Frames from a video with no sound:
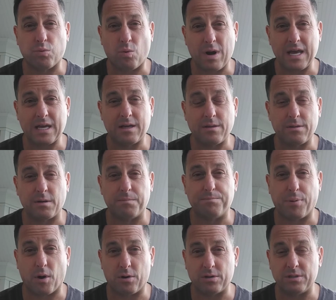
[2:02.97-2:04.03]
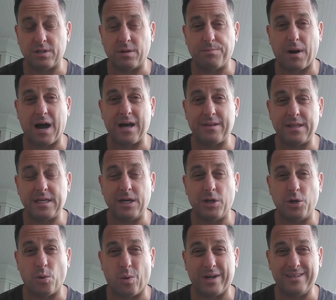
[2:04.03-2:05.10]
break the burden by the
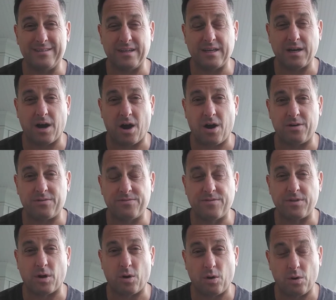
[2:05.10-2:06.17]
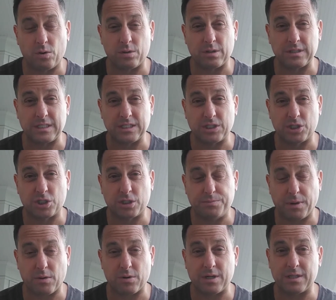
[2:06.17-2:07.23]
anointing of the Holy
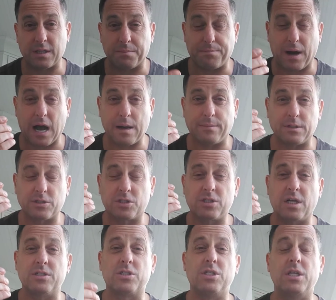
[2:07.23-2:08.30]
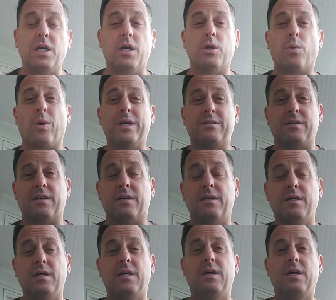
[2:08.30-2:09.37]
Spirit. The Bible says the
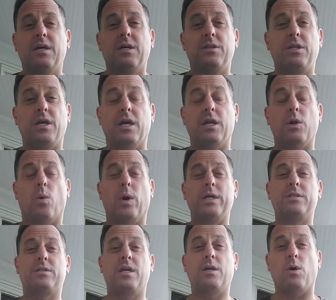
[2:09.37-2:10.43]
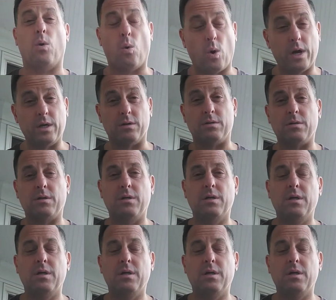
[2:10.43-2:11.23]
anointing oil.